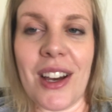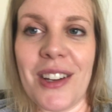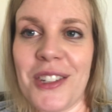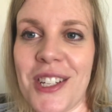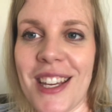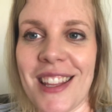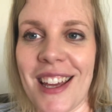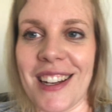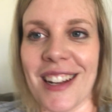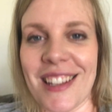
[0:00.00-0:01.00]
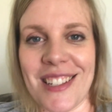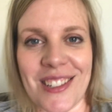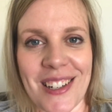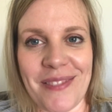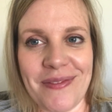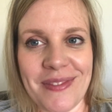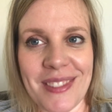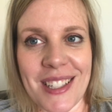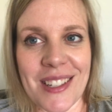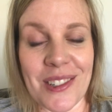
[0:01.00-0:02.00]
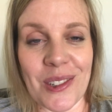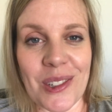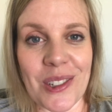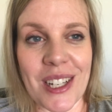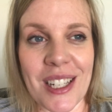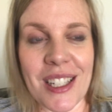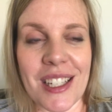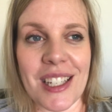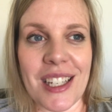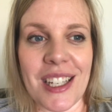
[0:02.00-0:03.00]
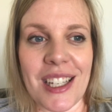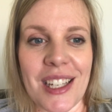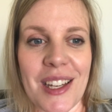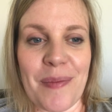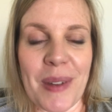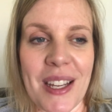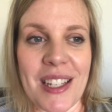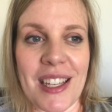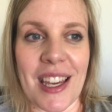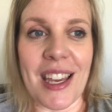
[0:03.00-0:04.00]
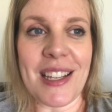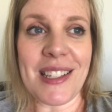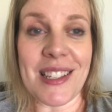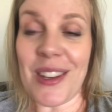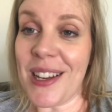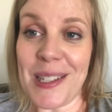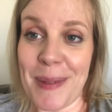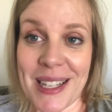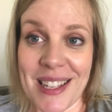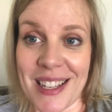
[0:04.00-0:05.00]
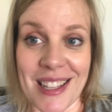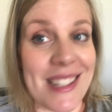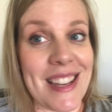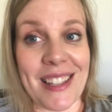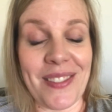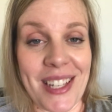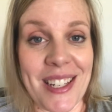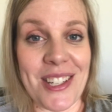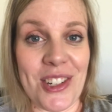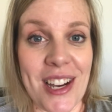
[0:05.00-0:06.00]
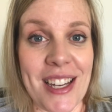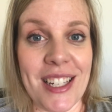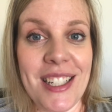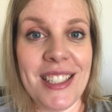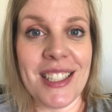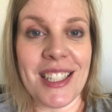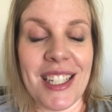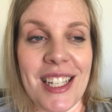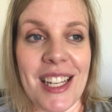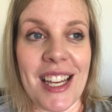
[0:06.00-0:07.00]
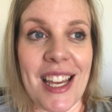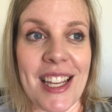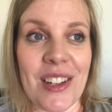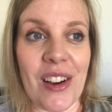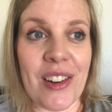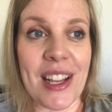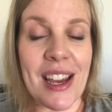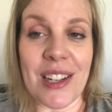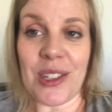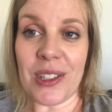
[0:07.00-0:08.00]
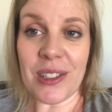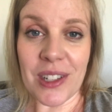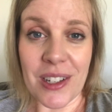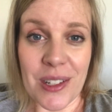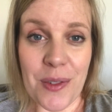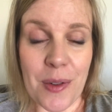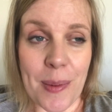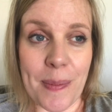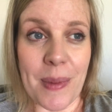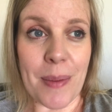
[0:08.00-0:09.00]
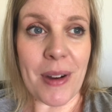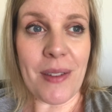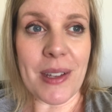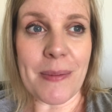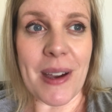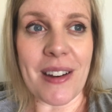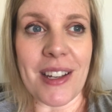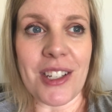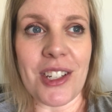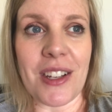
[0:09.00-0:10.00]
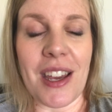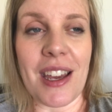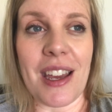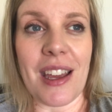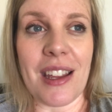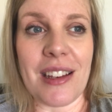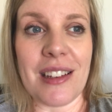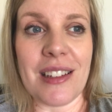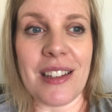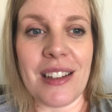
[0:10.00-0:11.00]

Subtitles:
share that another time. That's a cool story. But yeah, he's a Mexican that's now living in Australia, and I already had 2 little girls from a previous marriage, and